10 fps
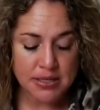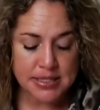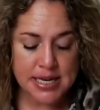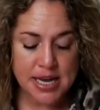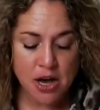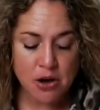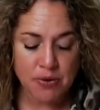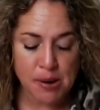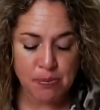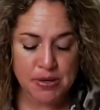TO
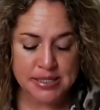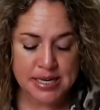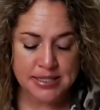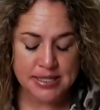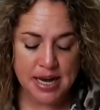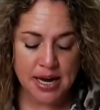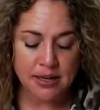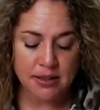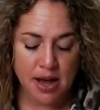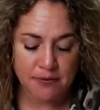represents
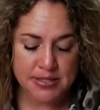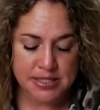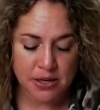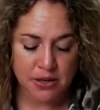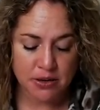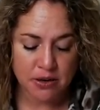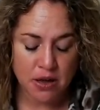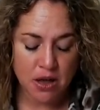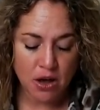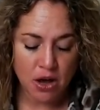title officer.
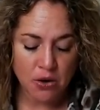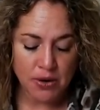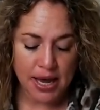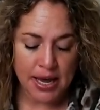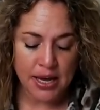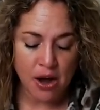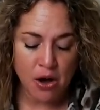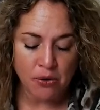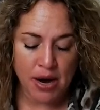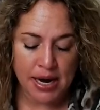Okay,
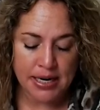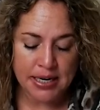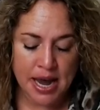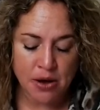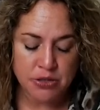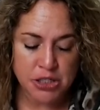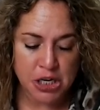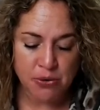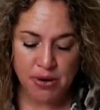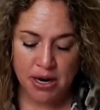all right. Now, do
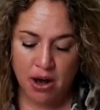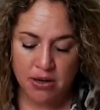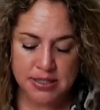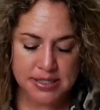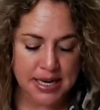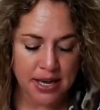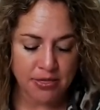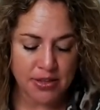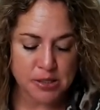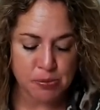you recall
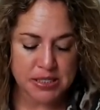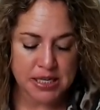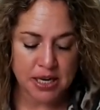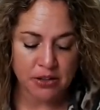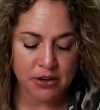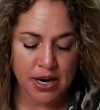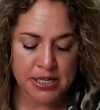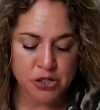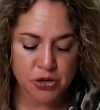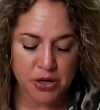seeing this particular
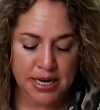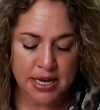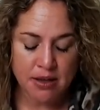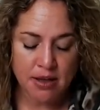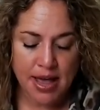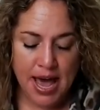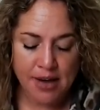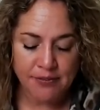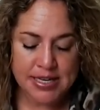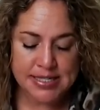entry?
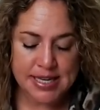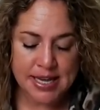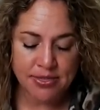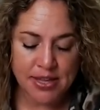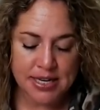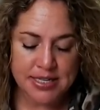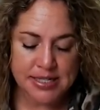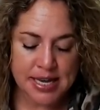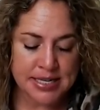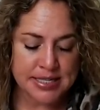Having seen
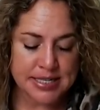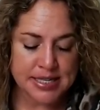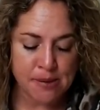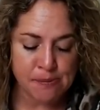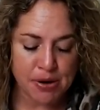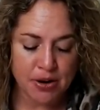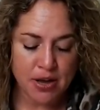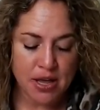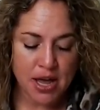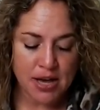this in
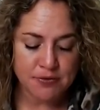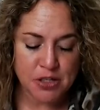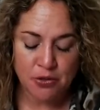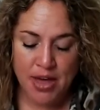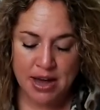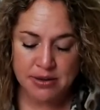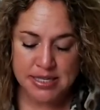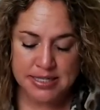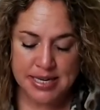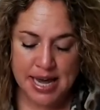December of
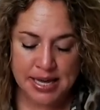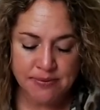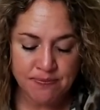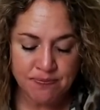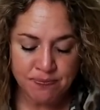2010,